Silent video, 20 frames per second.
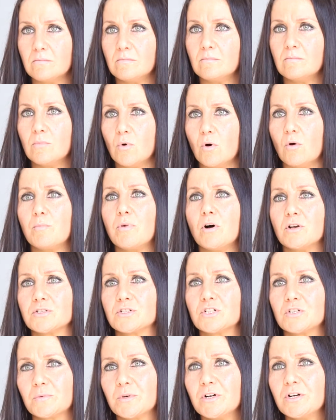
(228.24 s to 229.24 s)
more
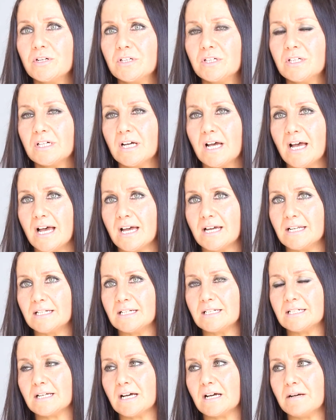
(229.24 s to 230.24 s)
posture work
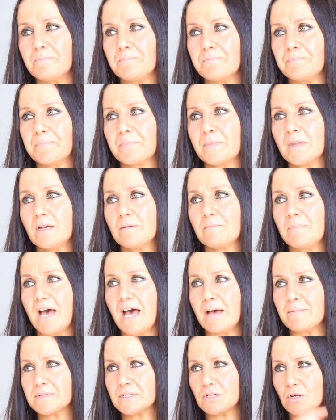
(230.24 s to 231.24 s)
and
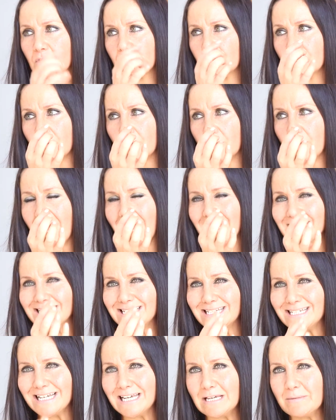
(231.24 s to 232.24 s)
perhaps not go as
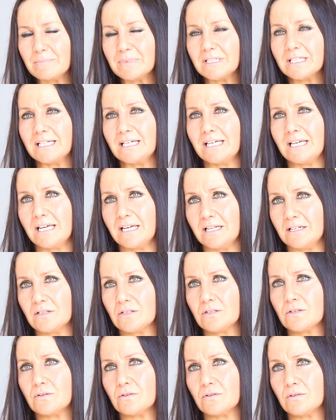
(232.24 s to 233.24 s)
deeply
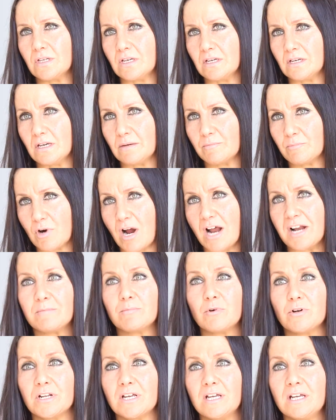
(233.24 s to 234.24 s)
into the prana
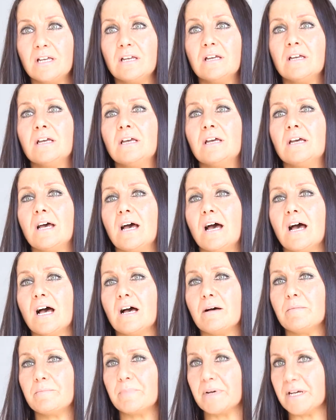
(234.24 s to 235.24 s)
body,
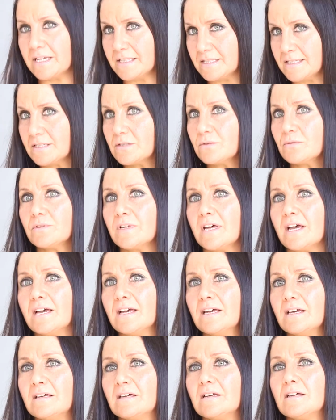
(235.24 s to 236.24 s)
but it's still
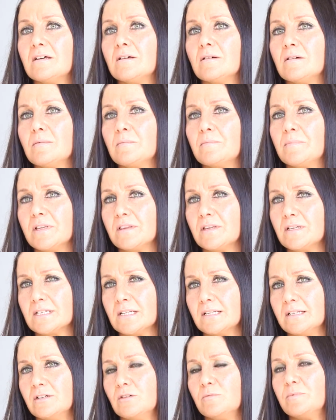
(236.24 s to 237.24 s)
there. But there's
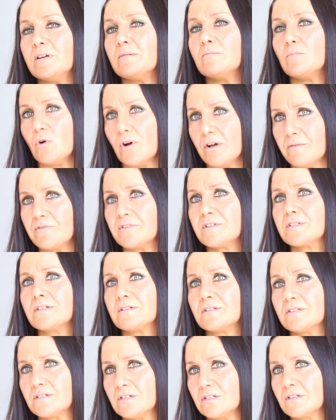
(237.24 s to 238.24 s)
a little bit more
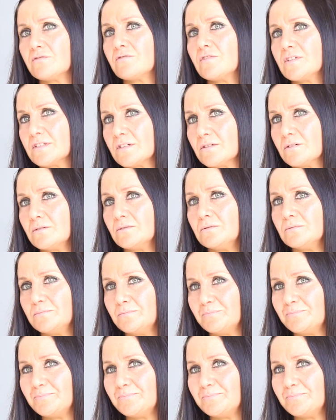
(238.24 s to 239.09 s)
emphasis to the physical.